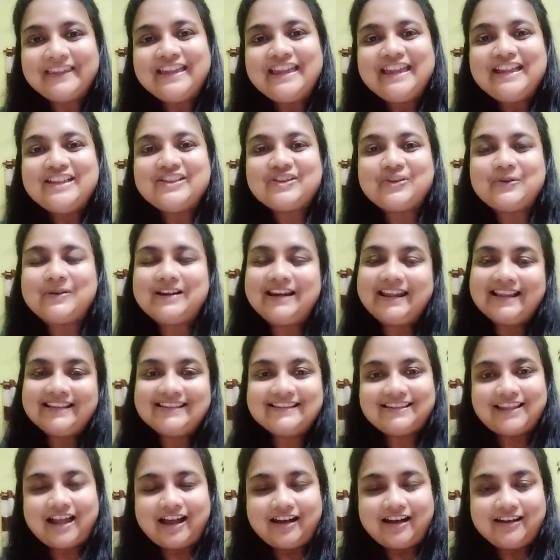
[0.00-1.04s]
so let's
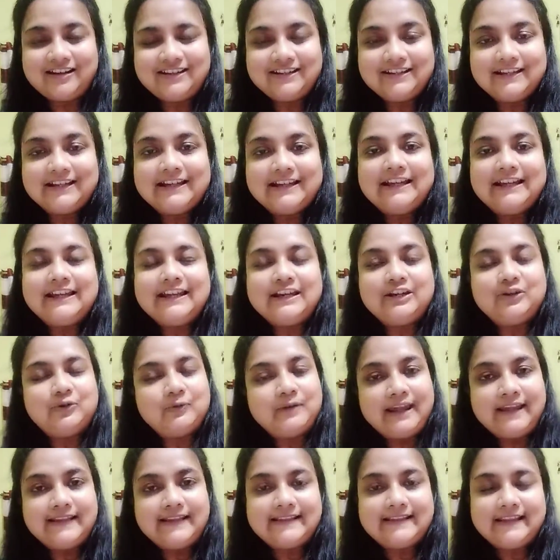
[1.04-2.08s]
start. In
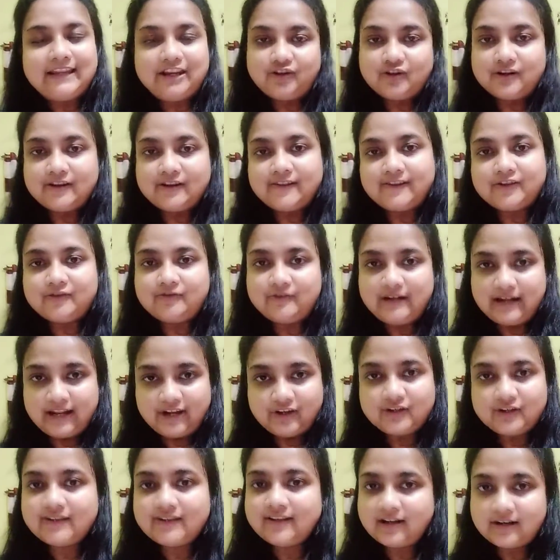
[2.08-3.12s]
today's international
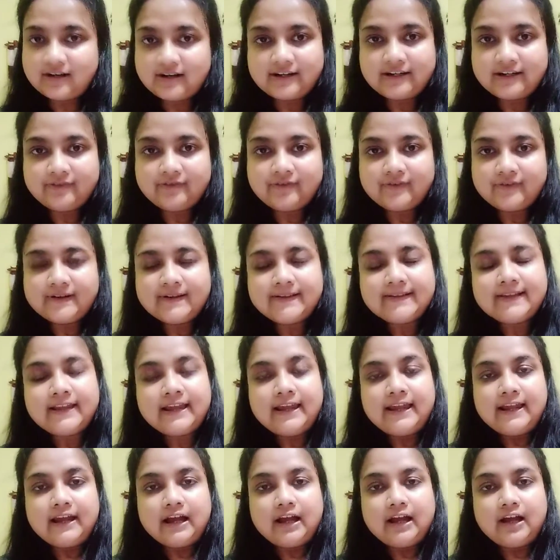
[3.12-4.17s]
relation current affairs,
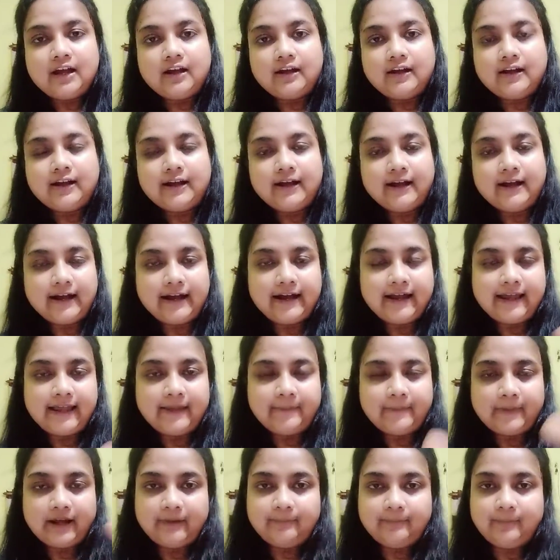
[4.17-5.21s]
I have
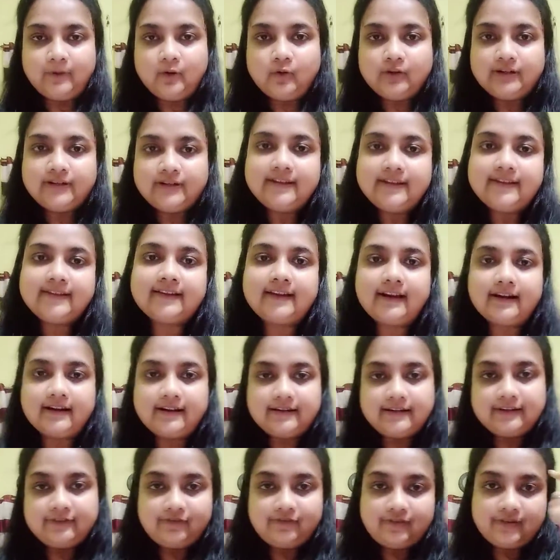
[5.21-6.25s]
uploaded this current
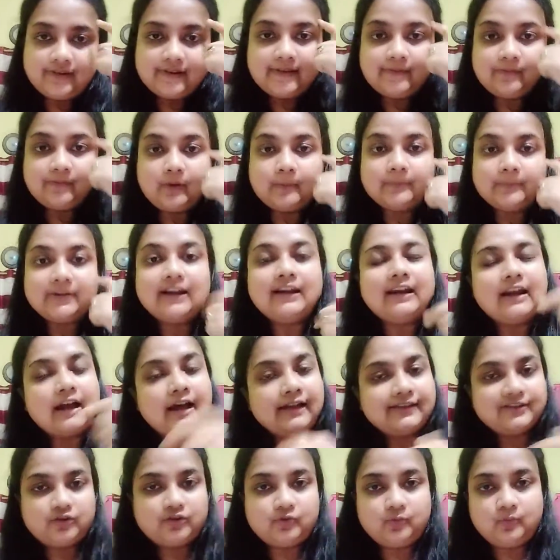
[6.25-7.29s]
affairs from the
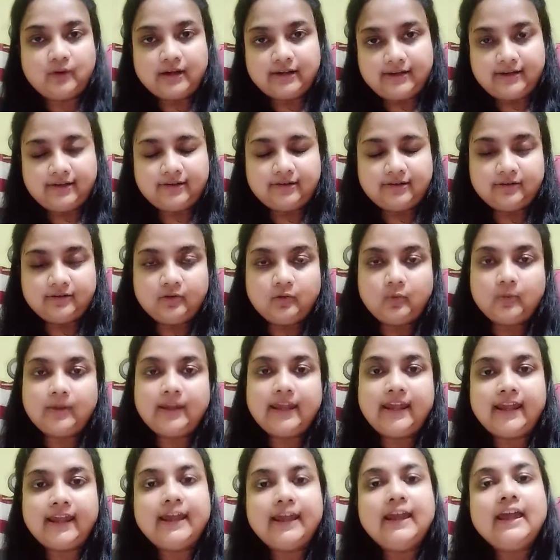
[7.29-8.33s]
last 1 year.
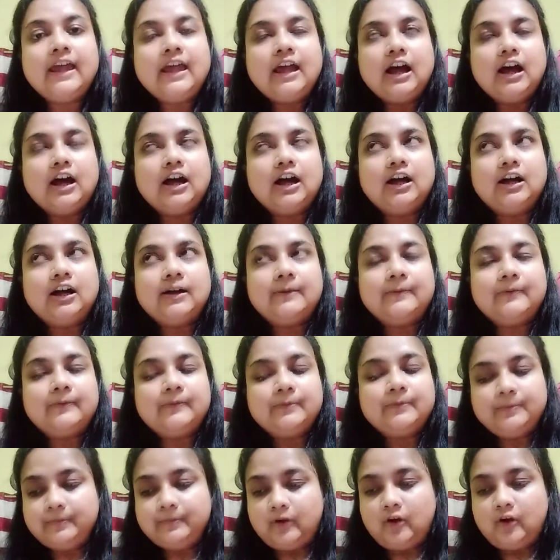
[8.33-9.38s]
Okay,
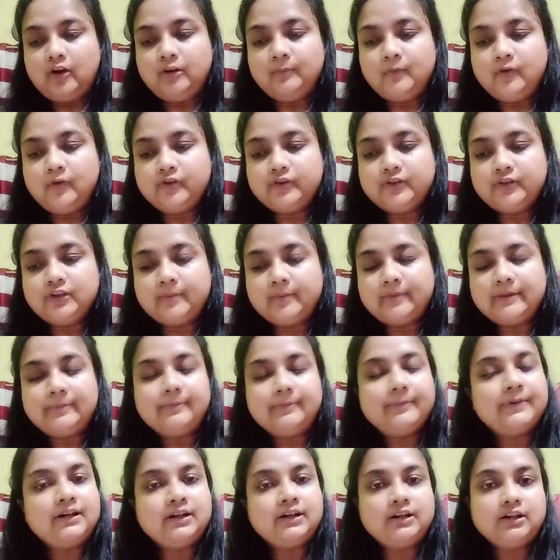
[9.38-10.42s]
almost
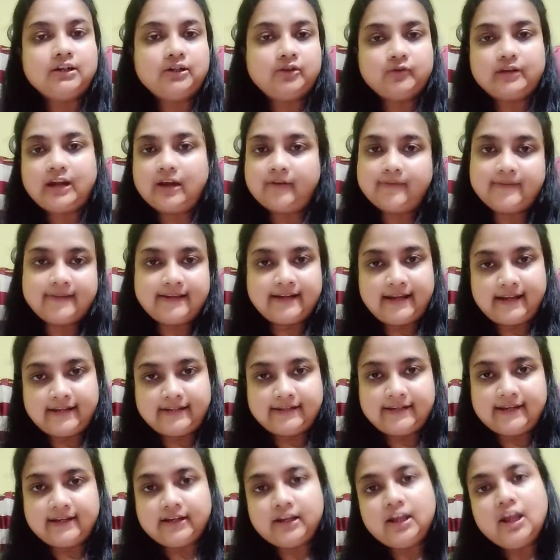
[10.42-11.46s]
November
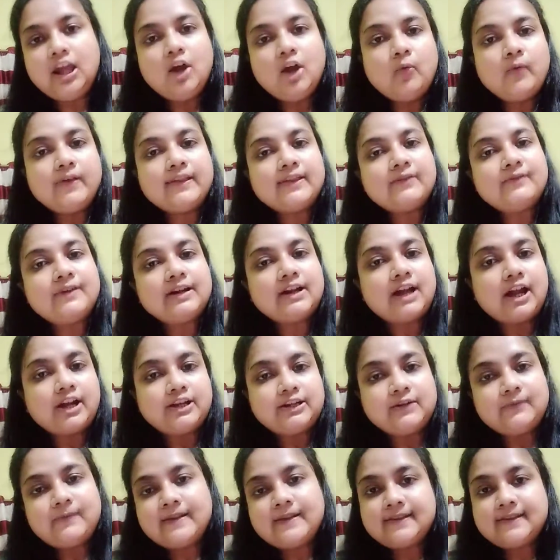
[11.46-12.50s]
2018. Whichever current
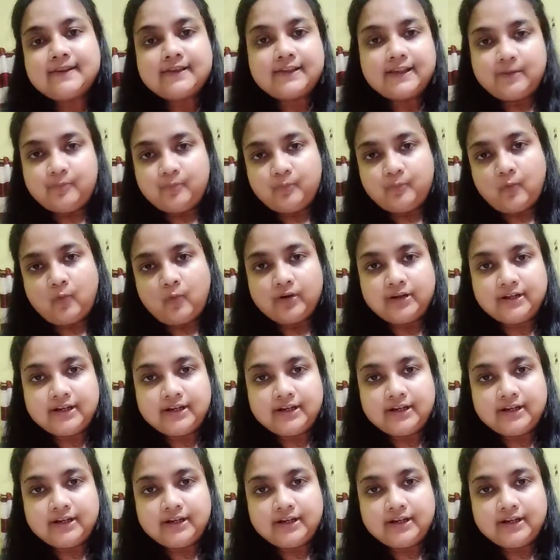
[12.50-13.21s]
affairs is important